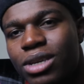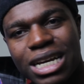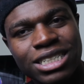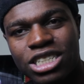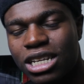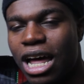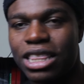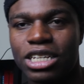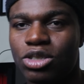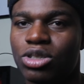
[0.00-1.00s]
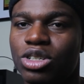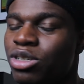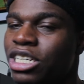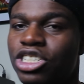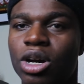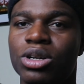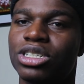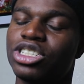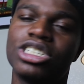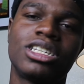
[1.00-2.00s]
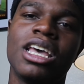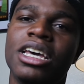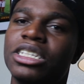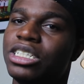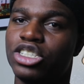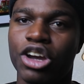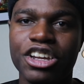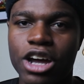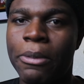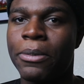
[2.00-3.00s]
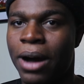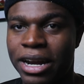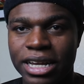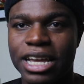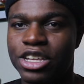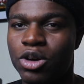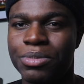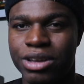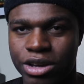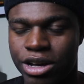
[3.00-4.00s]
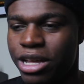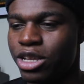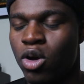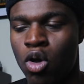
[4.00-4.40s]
just a lot of things you can do. You can get shoulders, just train your upper body and you'll be good.